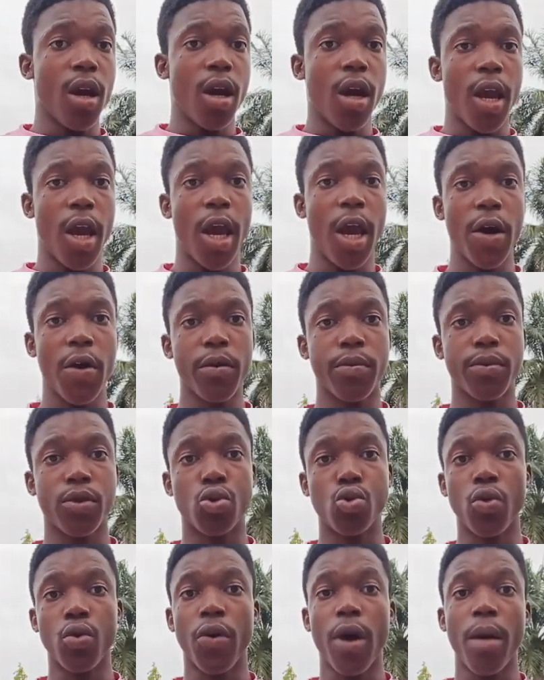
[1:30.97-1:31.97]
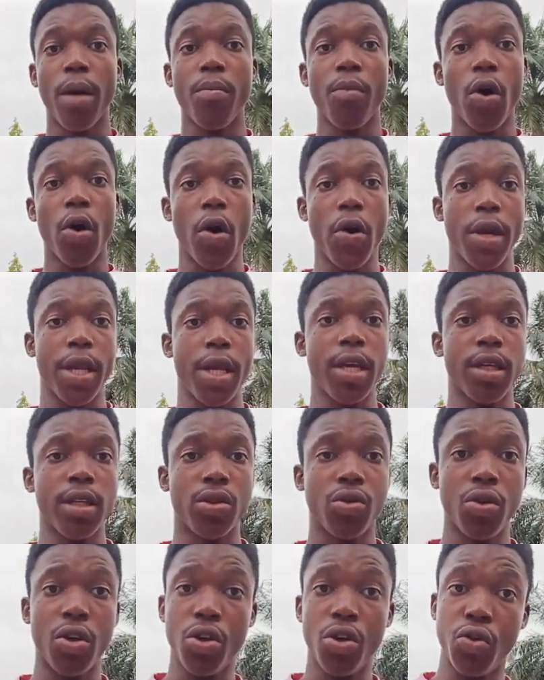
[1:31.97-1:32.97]
helps to grab more audience to
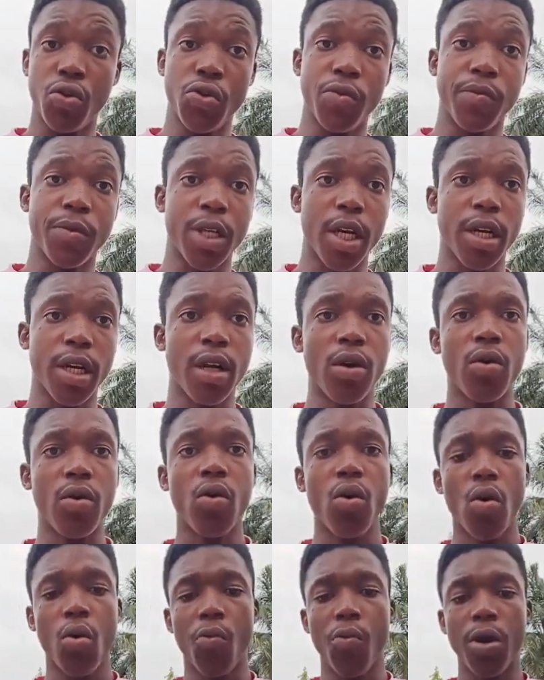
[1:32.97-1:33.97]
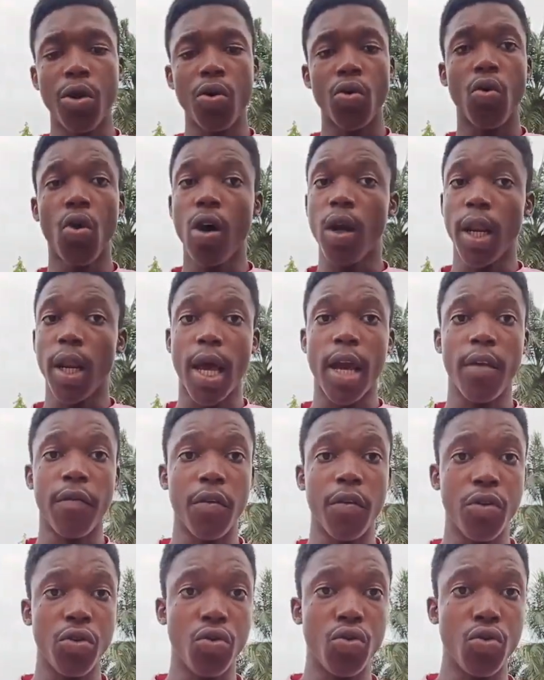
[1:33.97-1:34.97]
your YouTube channel. When you go on live
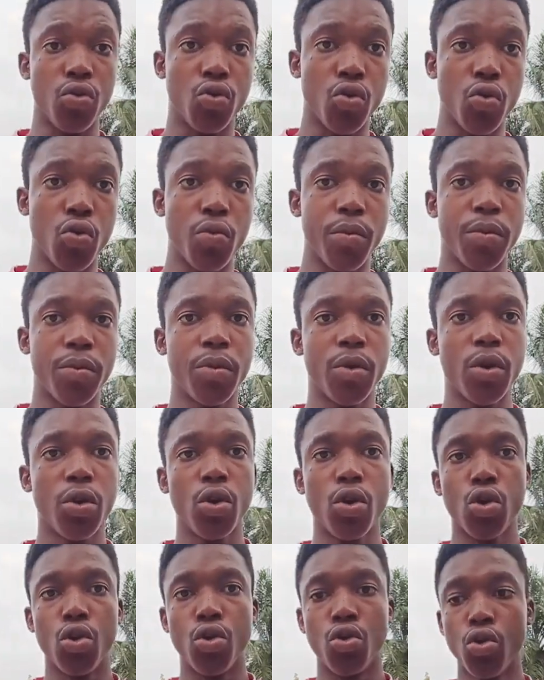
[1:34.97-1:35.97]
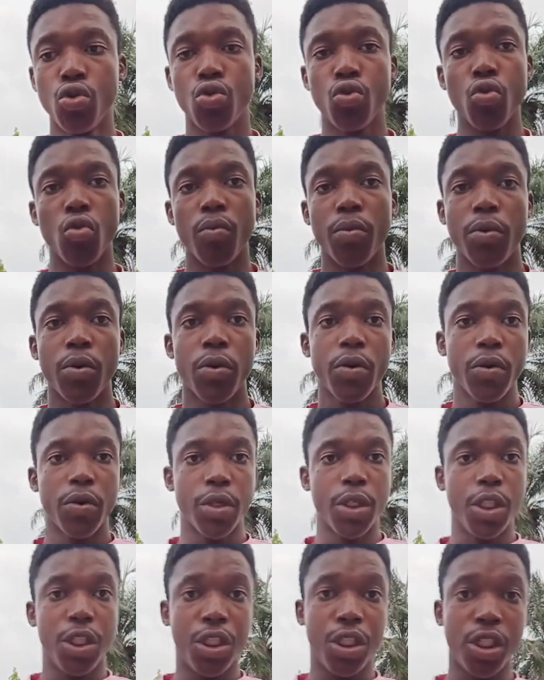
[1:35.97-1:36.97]
on YouTube
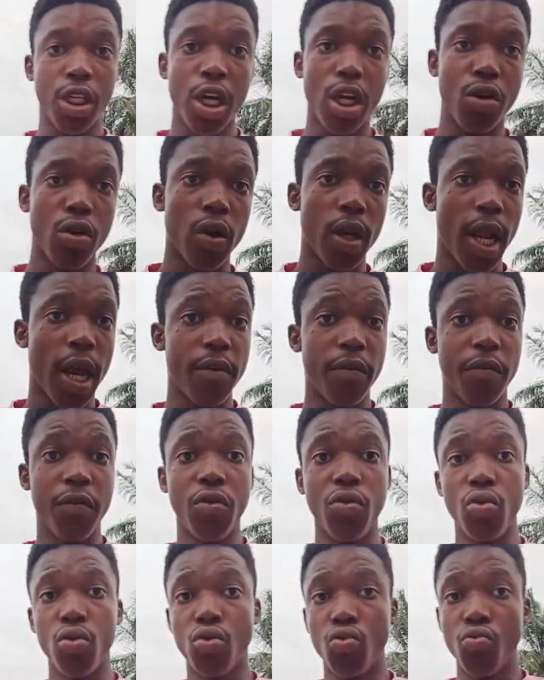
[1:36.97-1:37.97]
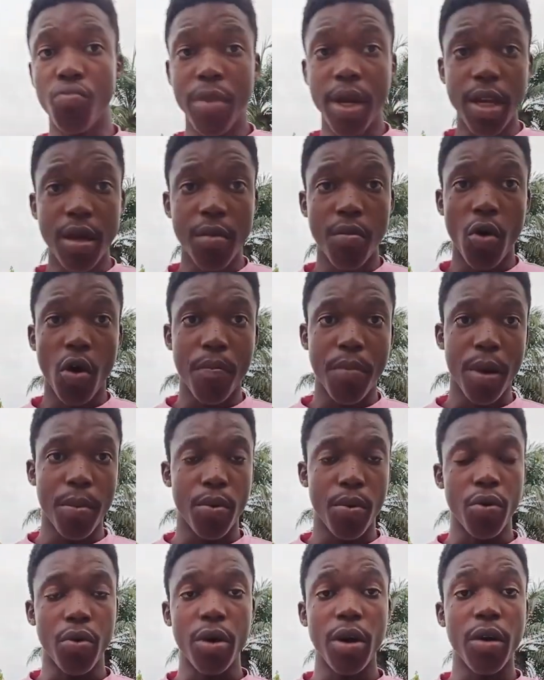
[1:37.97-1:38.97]
share your live video to many more
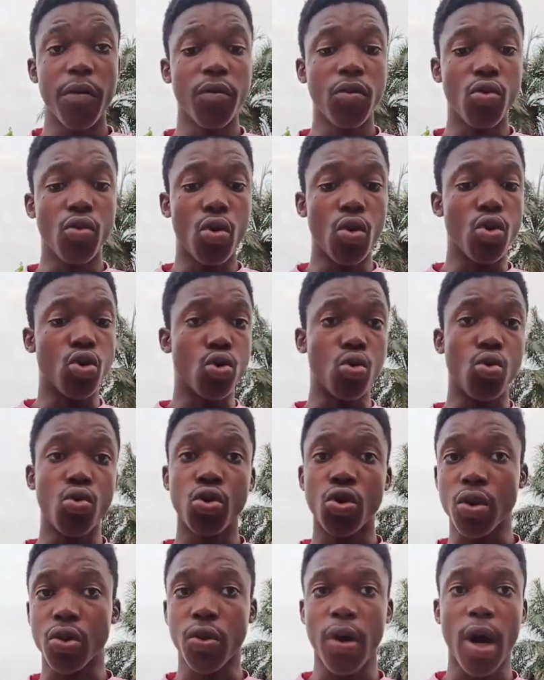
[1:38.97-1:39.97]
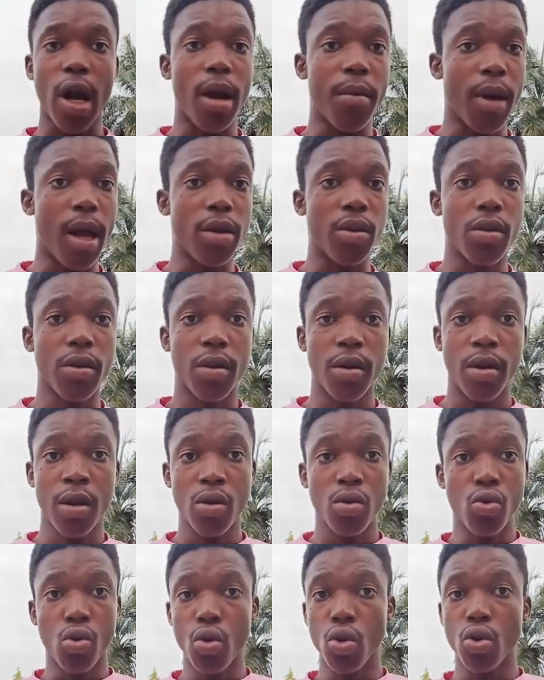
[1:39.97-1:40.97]
people, even those who subscribe and
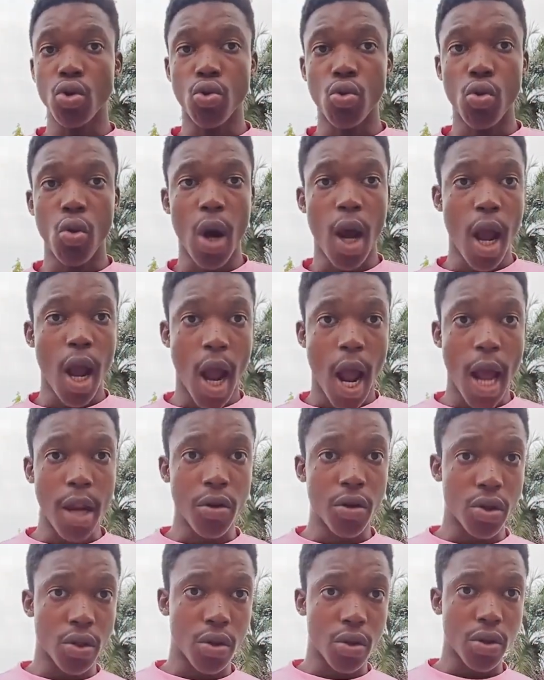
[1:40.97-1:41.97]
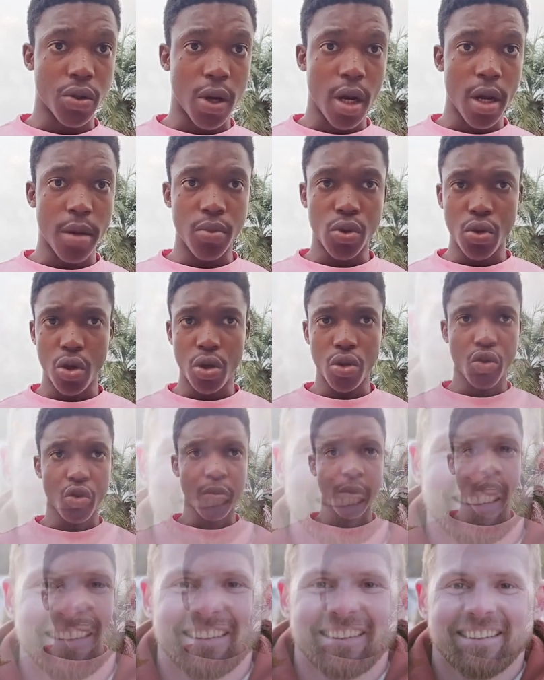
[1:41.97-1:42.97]
those who are not subscribed to your YouTube
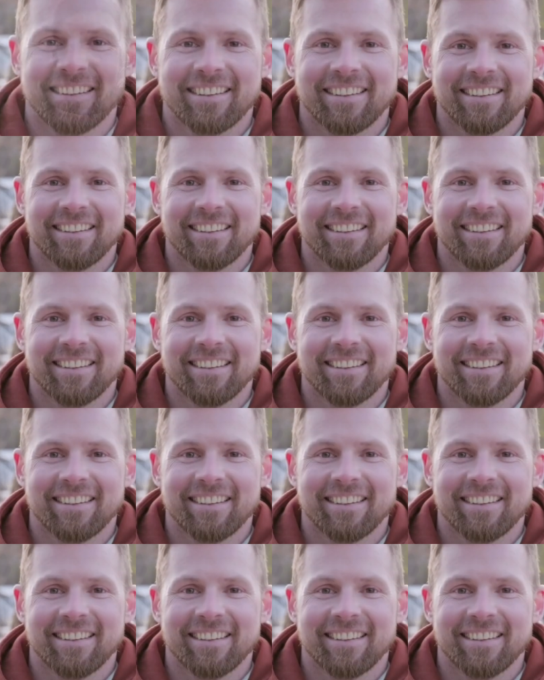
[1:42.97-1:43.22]
channel.